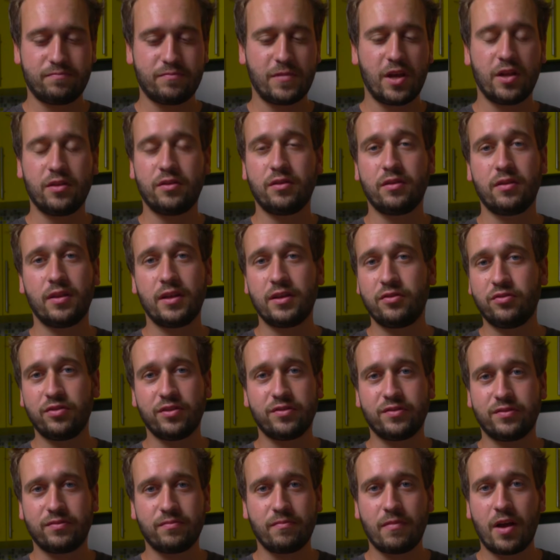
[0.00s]
other than
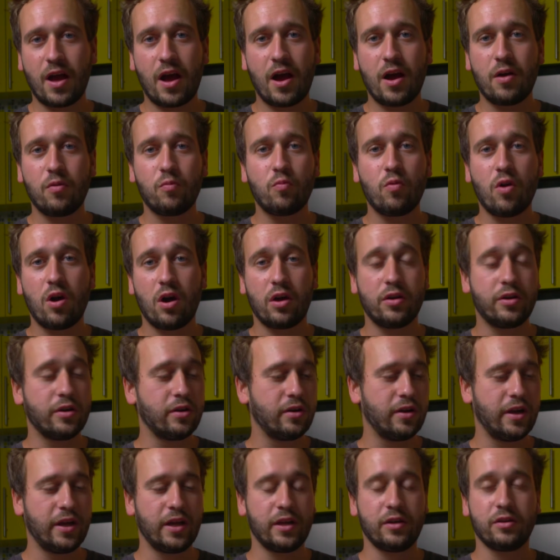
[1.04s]
just hot water
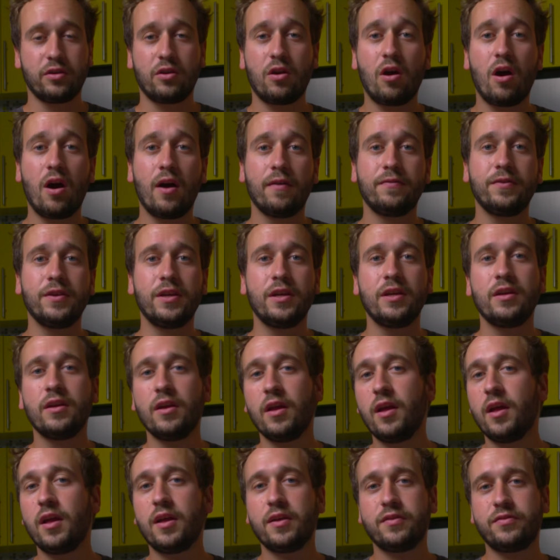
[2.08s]
and coffee.
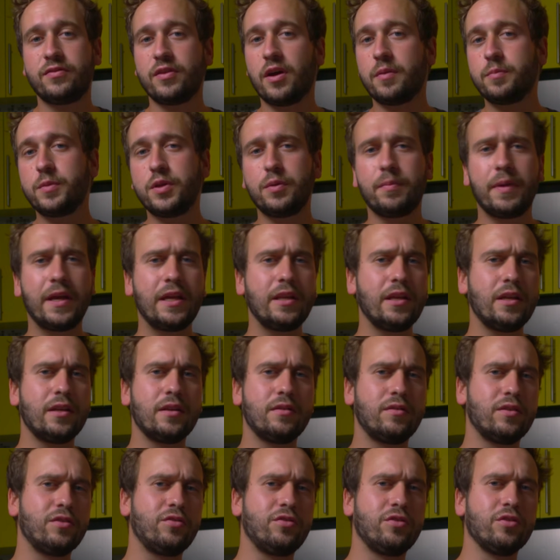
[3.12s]
Some you may need
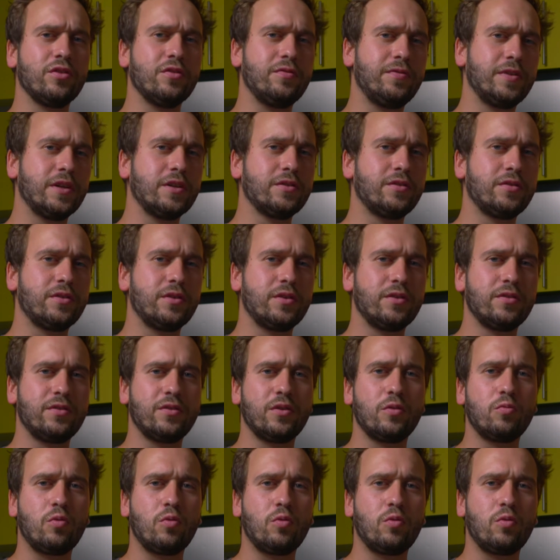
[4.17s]
additional filters or